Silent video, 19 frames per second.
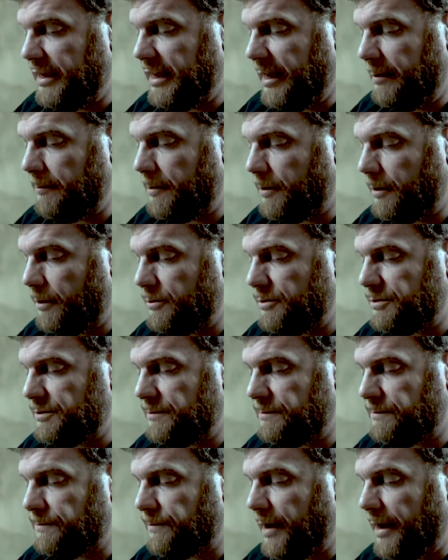came close to
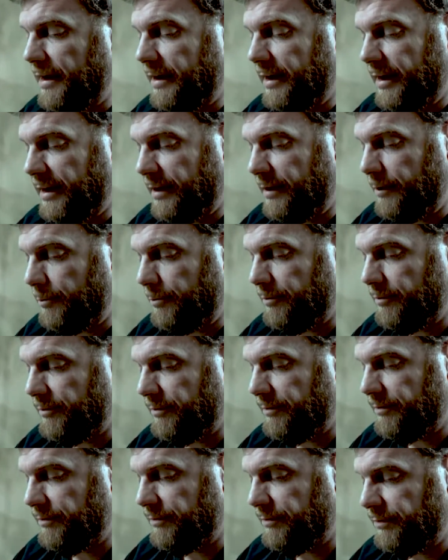frightening him.
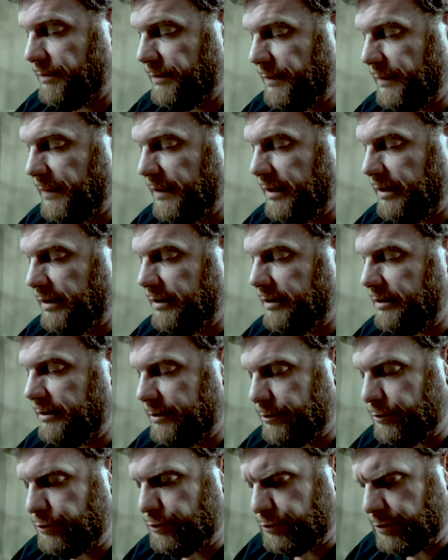
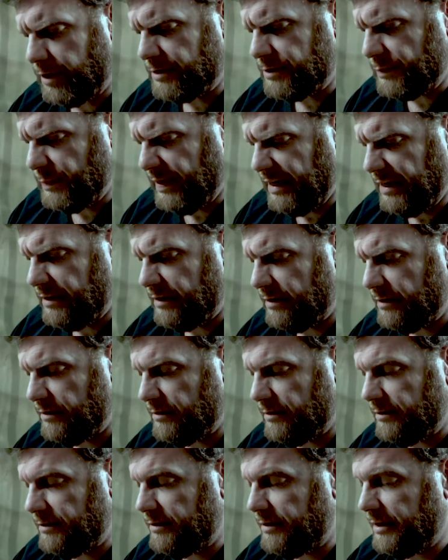Trust me,
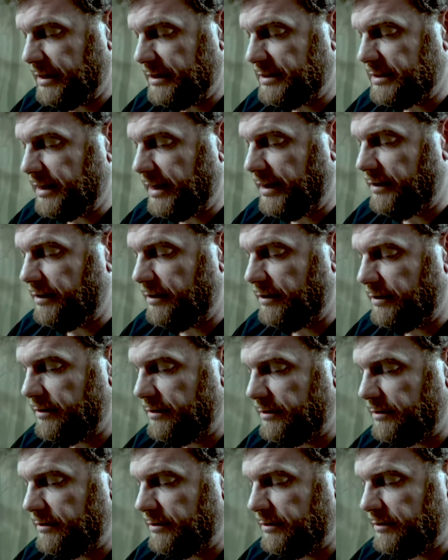he said.
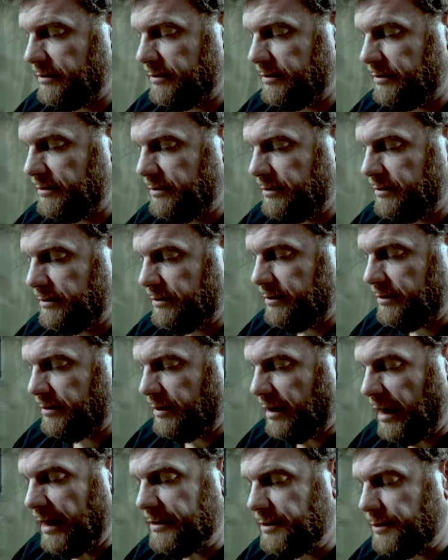
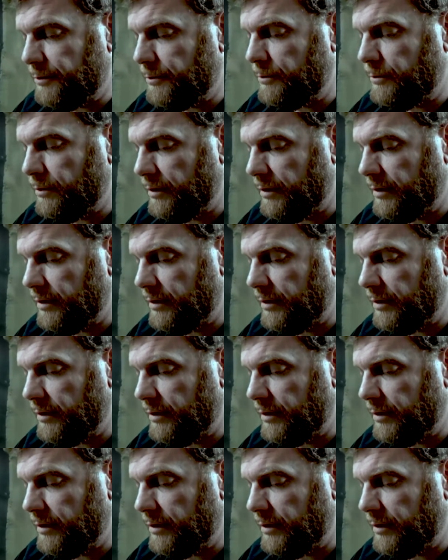I do.